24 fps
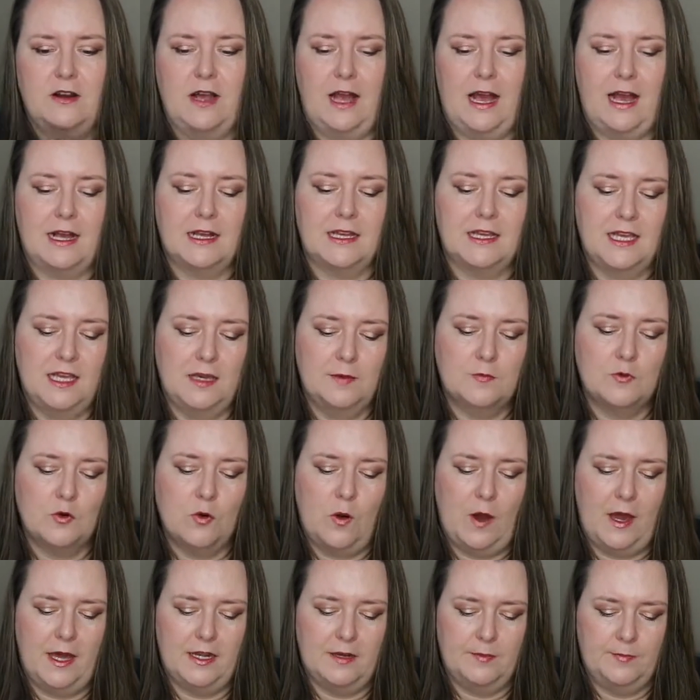I keep
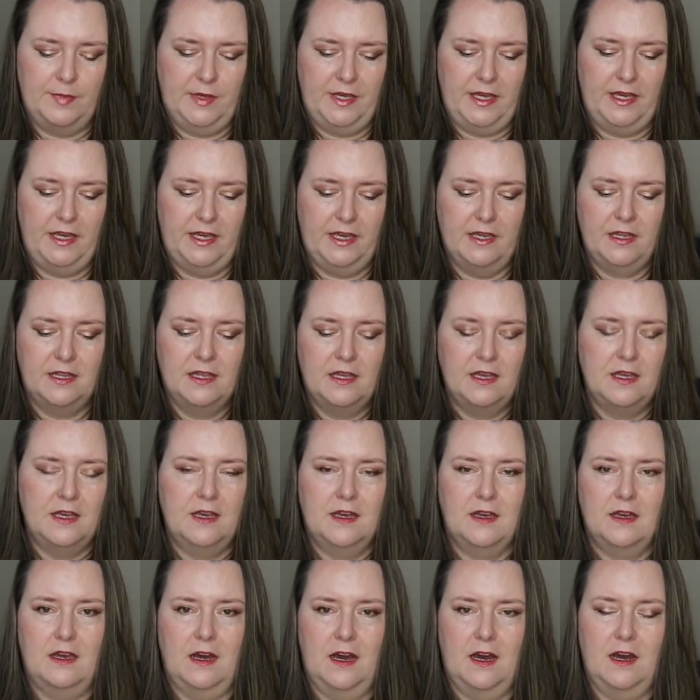quite a bit,
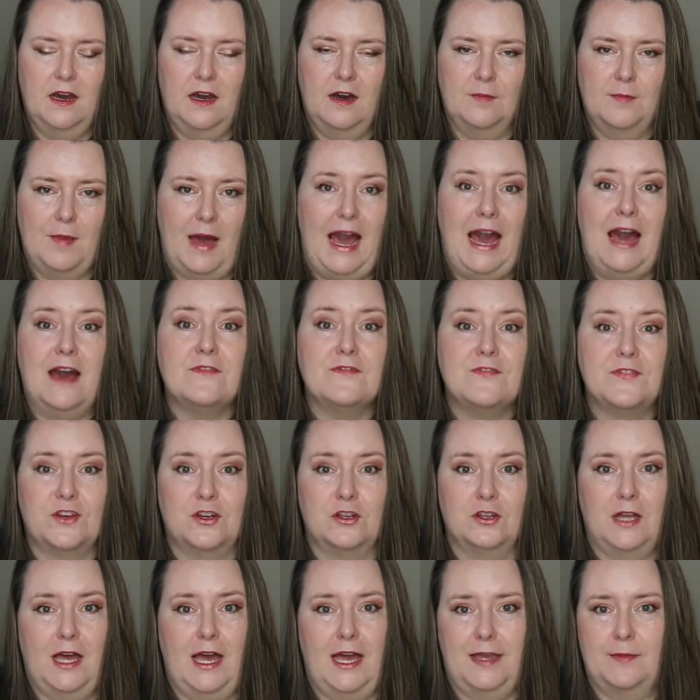I
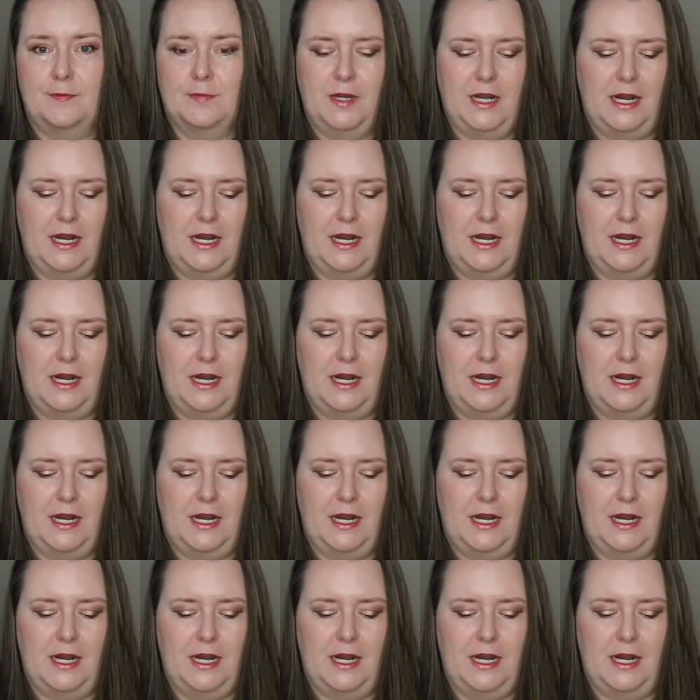feel like,